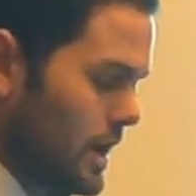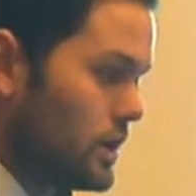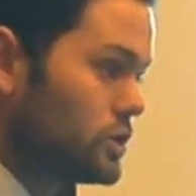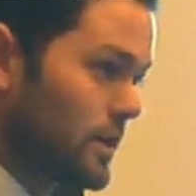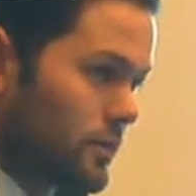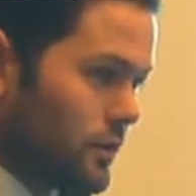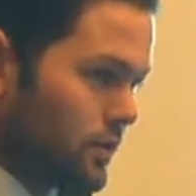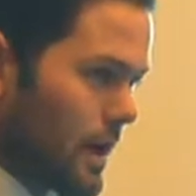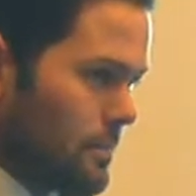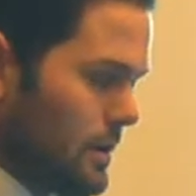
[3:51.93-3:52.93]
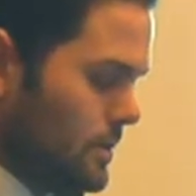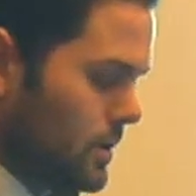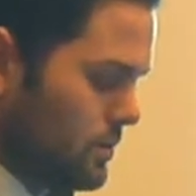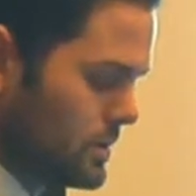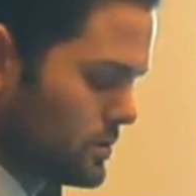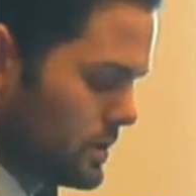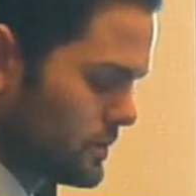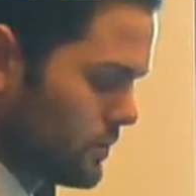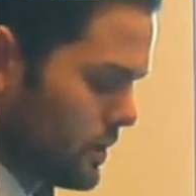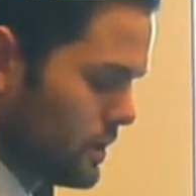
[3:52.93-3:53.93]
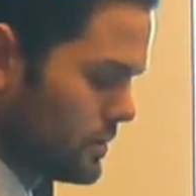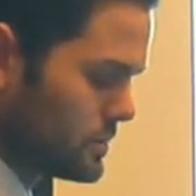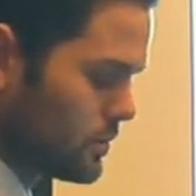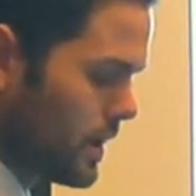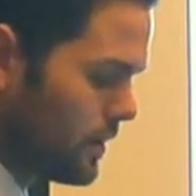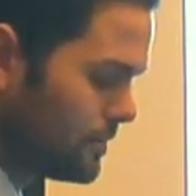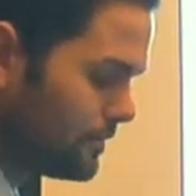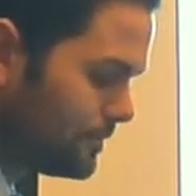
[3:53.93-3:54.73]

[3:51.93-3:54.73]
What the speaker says: And Trevor is happy to be a resource for you as well.